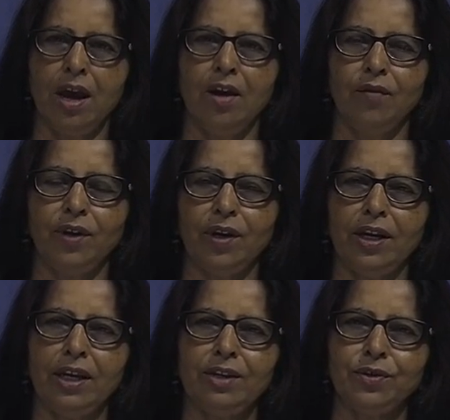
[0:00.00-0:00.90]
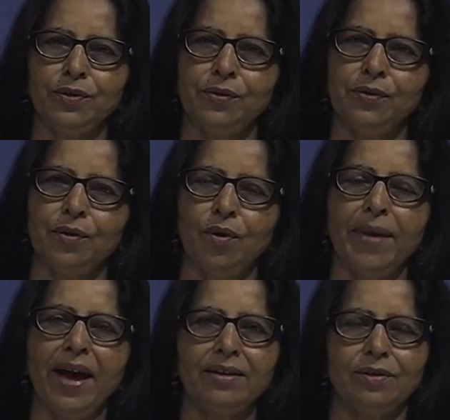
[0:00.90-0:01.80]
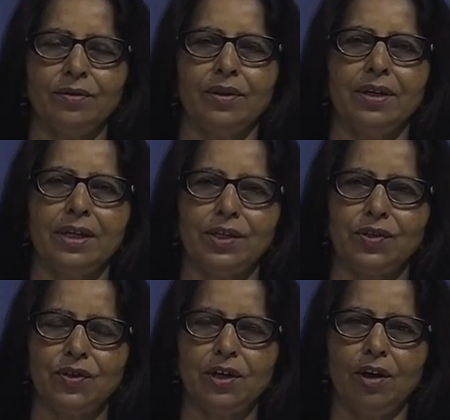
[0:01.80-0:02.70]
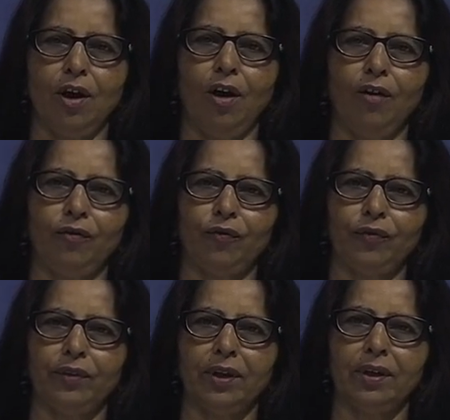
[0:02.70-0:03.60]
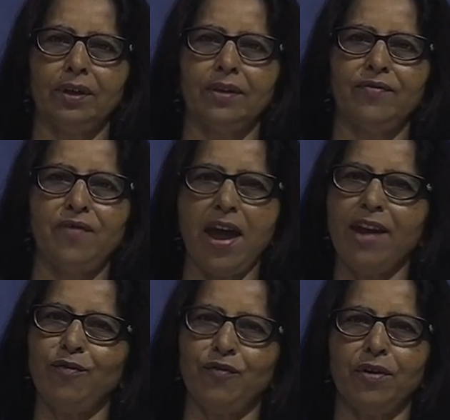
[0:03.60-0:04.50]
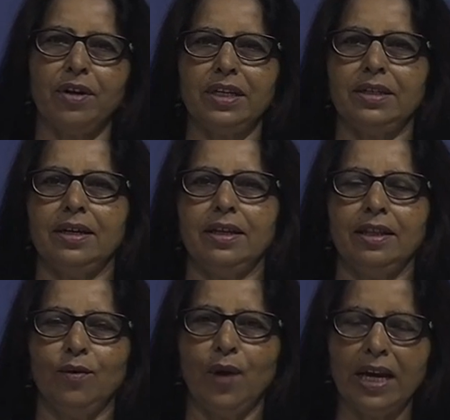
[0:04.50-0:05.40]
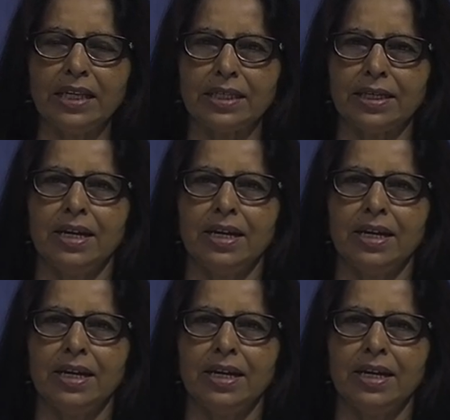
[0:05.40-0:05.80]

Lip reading: We need to go back to the history of the Fed for India in the West